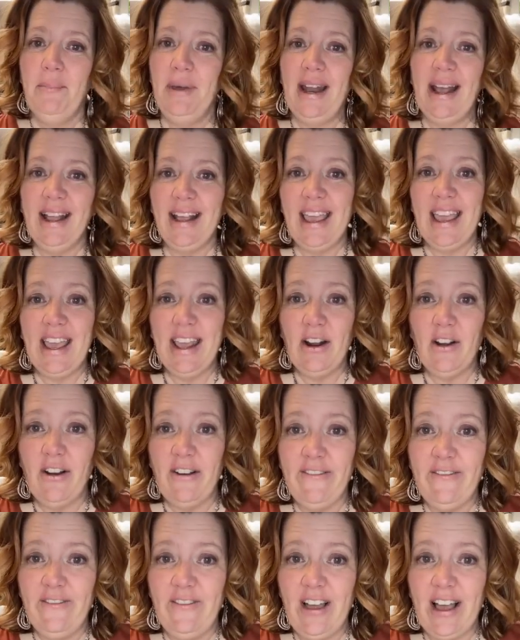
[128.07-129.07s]
but I
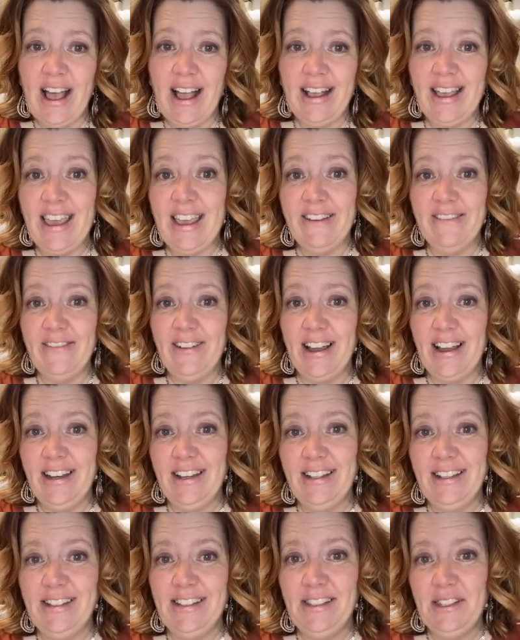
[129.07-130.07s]
can't
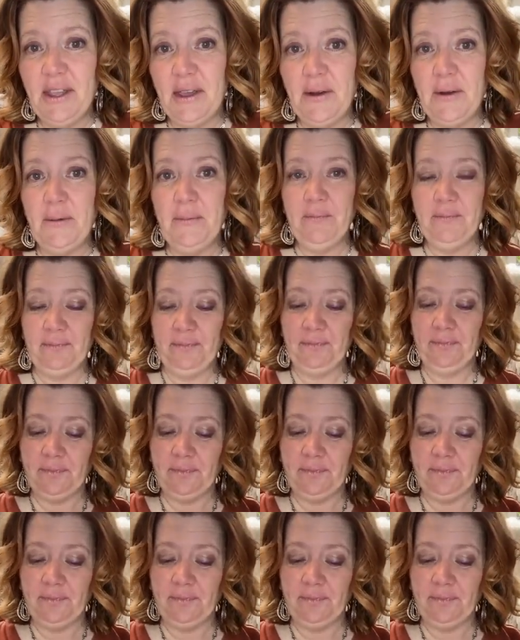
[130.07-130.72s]
find it. So